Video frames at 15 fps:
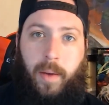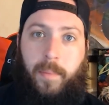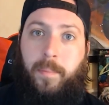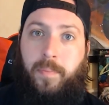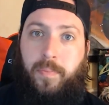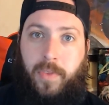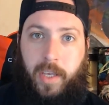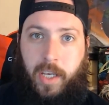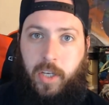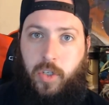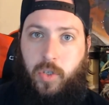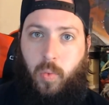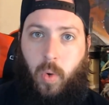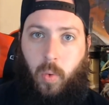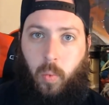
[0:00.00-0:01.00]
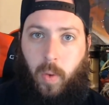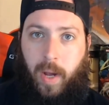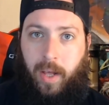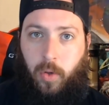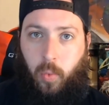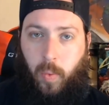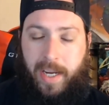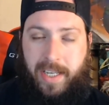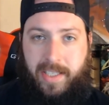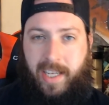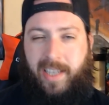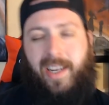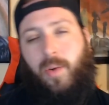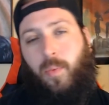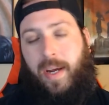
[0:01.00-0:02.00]
like a wild wasteland,
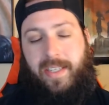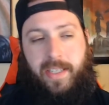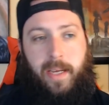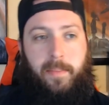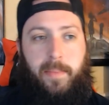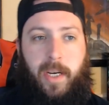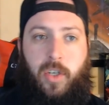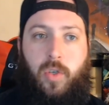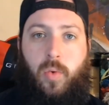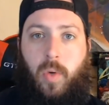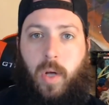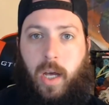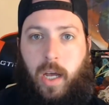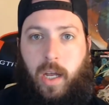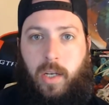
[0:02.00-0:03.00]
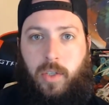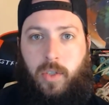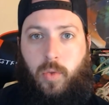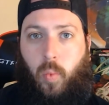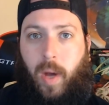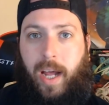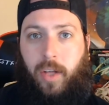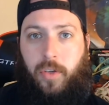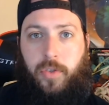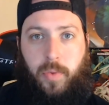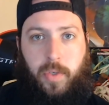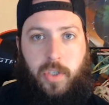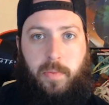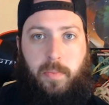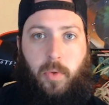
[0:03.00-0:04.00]
not wasteland, but a new wild to
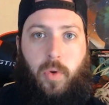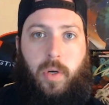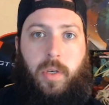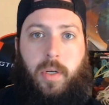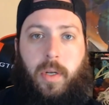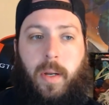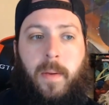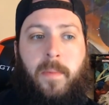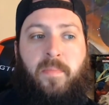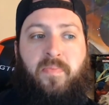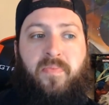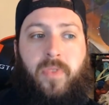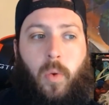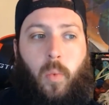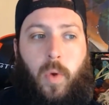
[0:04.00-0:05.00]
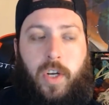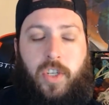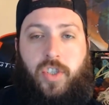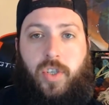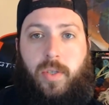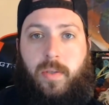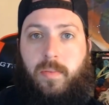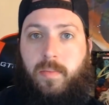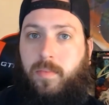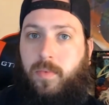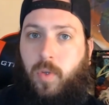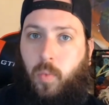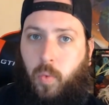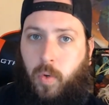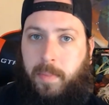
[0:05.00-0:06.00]
explore, which
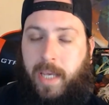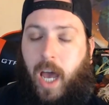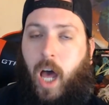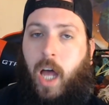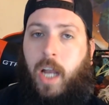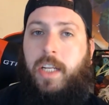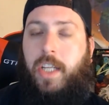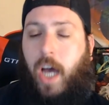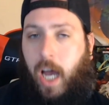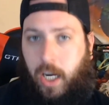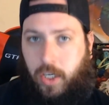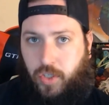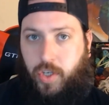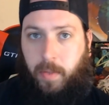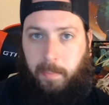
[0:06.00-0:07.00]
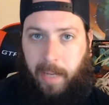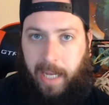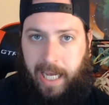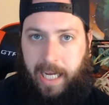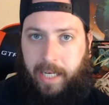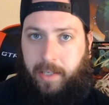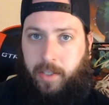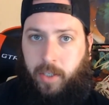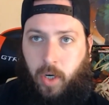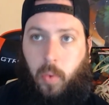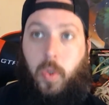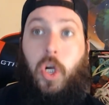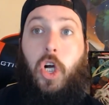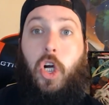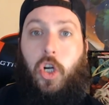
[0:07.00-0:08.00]
would be untouched by
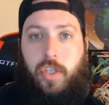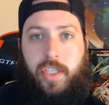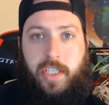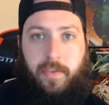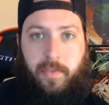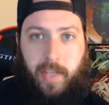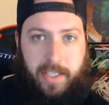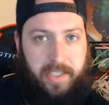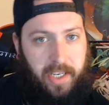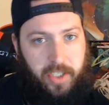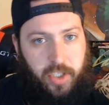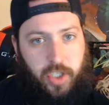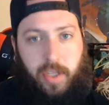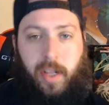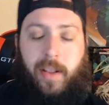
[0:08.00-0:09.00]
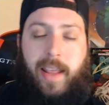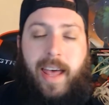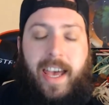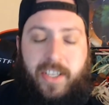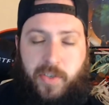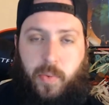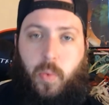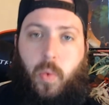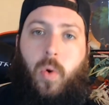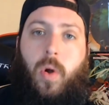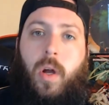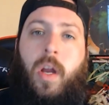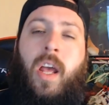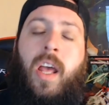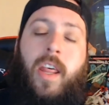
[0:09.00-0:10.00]
current civilization, the last war,
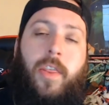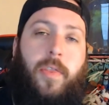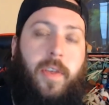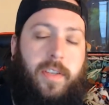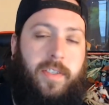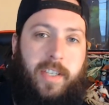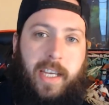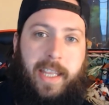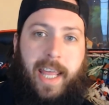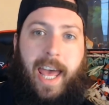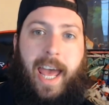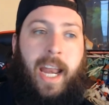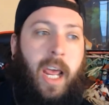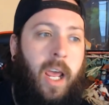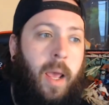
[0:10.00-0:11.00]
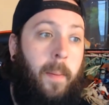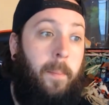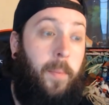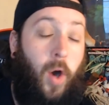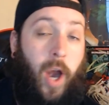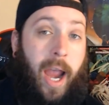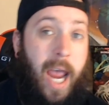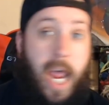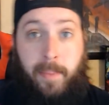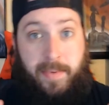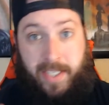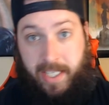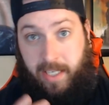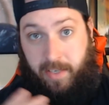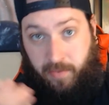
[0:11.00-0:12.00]
things like that. Perhaps
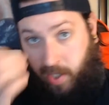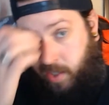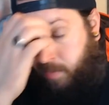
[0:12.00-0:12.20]
even